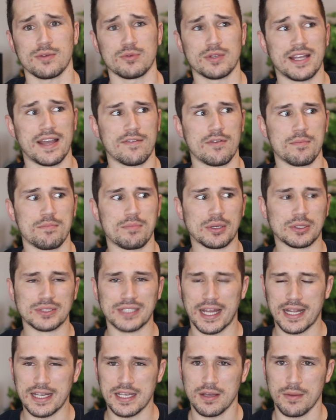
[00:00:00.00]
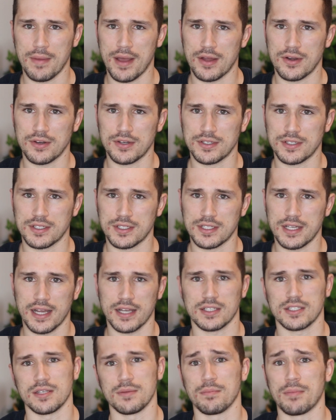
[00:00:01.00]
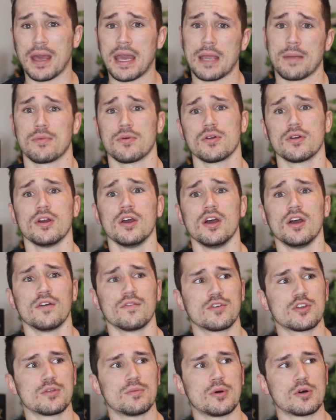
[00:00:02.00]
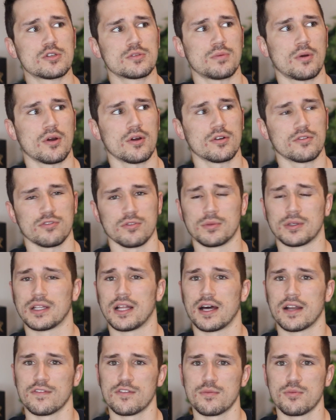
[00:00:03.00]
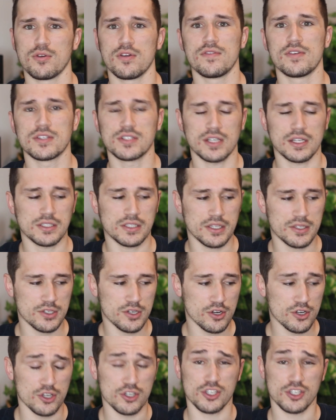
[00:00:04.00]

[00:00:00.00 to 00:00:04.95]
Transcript: I really haven't built any commander decks in paper for the most part from a lot of the previous sets this year,